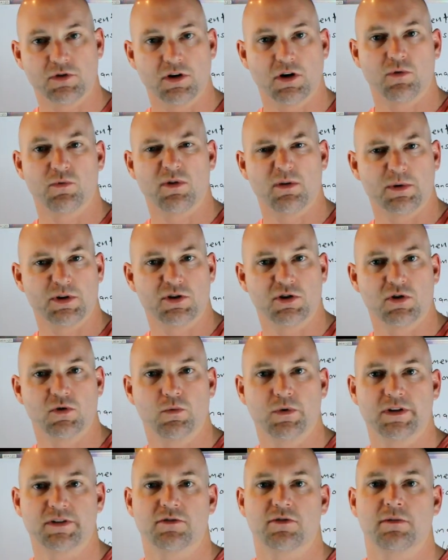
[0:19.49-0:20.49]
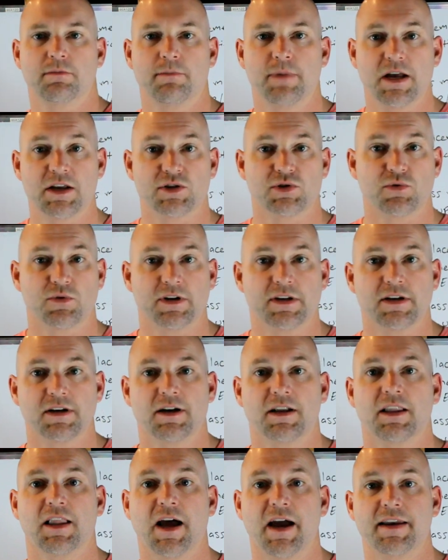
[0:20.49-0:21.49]
you know, Room EQ Wizard and measuring
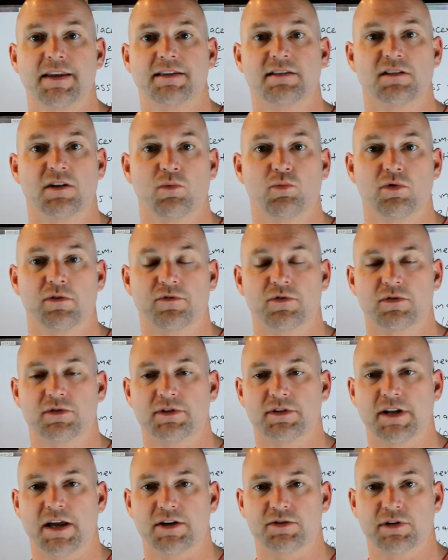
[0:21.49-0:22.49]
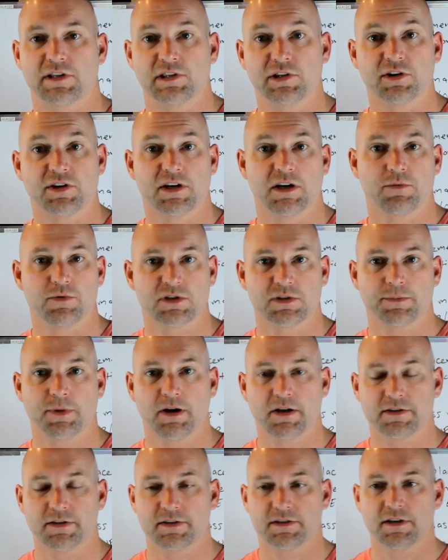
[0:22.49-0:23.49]
and aligning subwoofers and actually looking at
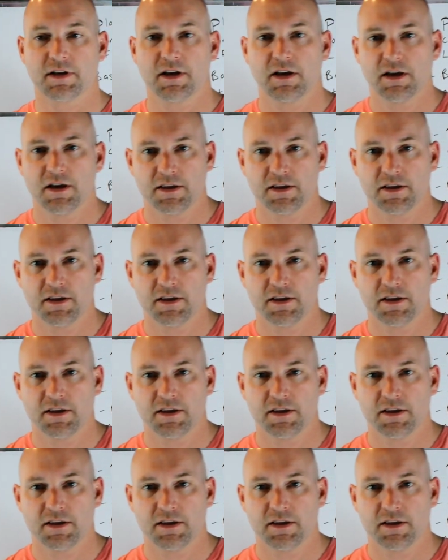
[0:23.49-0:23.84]
responses.